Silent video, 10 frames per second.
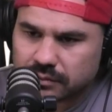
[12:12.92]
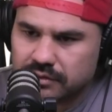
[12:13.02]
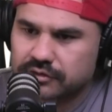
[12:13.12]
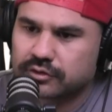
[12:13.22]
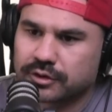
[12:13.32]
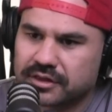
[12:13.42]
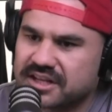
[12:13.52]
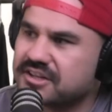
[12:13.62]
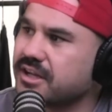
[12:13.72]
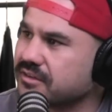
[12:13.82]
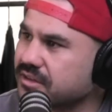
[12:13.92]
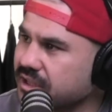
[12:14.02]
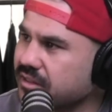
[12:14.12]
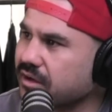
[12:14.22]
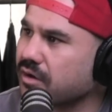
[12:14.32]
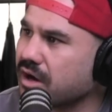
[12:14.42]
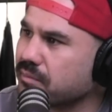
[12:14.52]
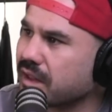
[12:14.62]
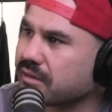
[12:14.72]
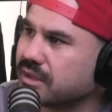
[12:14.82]
sort of the intensity that Craig
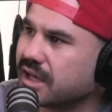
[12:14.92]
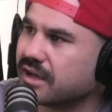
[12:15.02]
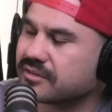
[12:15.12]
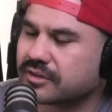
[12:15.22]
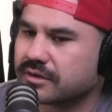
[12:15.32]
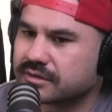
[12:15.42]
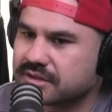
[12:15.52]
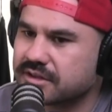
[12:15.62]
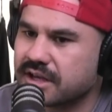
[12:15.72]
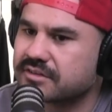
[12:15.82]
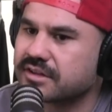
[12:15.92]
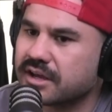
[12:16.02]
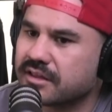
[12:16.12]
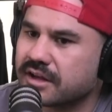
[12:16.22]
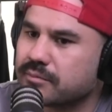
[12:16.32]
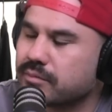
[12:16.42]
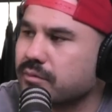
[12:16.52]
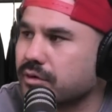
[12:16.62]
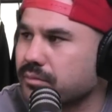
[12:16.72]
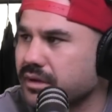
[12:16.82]
Bellamy has, I dare say that he
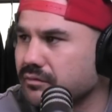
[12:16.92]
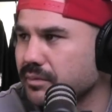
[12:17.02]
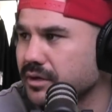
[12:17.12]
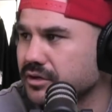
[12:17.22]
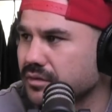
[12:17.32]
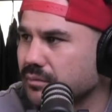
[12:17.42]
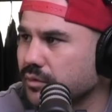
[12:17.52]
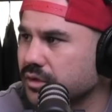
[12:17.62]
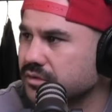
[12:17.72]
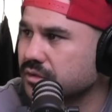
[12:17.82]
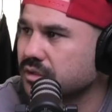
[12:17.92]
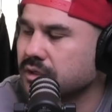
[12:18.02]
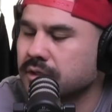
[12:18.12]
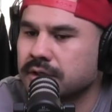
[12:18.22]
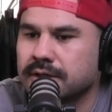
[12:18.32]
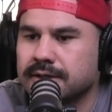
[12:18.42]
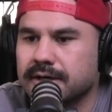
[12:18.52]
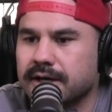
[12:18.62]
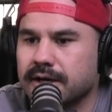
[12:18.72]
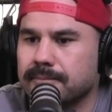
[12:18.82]
would have been ripping into the boys, and
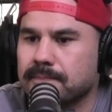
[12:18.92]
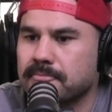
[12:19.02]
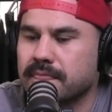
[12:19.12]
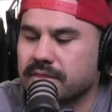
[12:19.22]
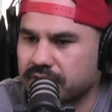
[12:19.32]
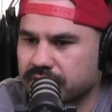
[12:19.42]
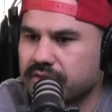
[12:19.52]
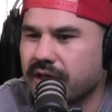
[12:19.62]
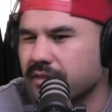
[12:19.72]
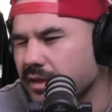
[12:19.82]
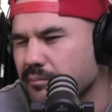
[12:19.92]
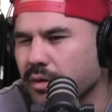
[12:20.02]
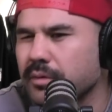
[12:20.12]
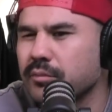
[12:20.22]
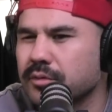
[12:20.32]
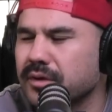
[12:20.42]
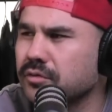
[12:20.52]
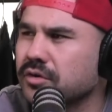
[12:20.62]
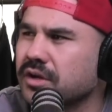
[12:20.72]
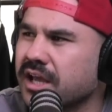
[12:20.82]
they probably would have been
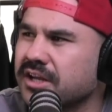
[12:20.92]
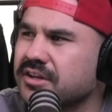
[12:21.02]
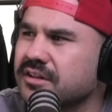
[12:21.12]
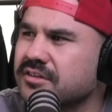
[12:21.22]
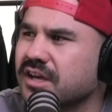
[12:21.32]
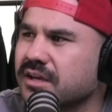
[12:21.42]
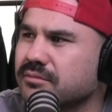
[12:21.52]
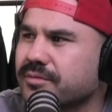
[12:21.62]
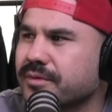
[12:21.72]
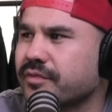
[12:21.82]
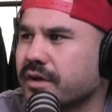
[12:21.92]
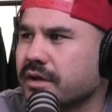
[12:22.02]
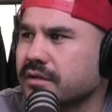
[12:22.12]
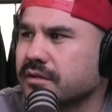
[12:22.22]
looking ahead to this game, to be fair.